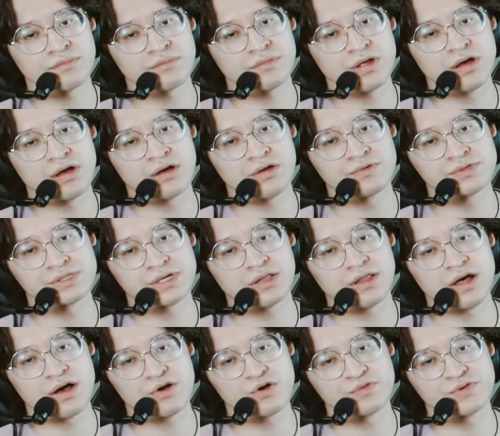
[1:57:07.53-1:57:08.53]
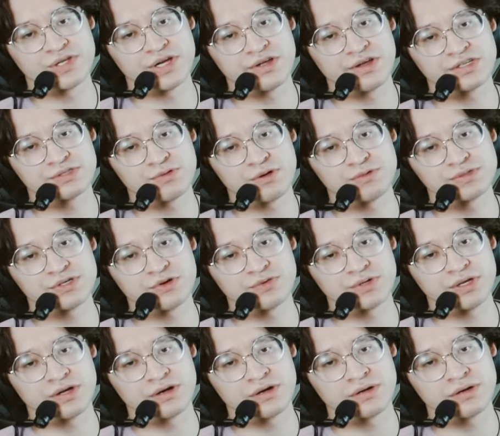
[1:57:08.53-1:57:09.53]
Oh, there's a clock over there. That's what was over
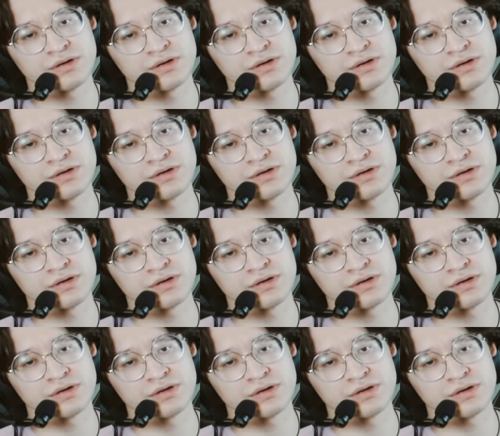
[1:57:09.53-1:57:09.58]
there.